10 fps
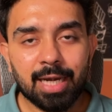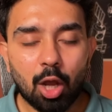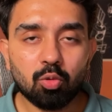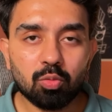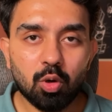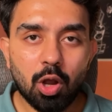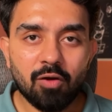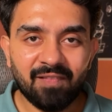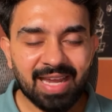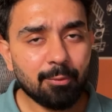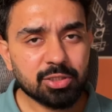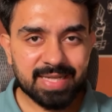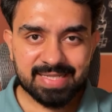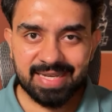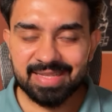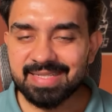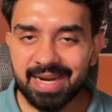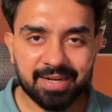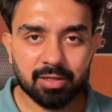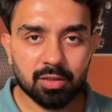Now, while I was testing this
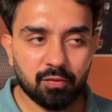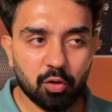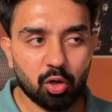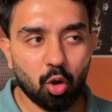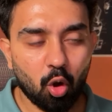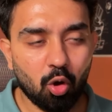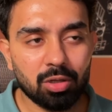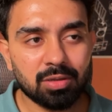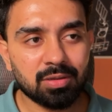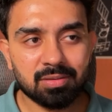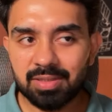editor for all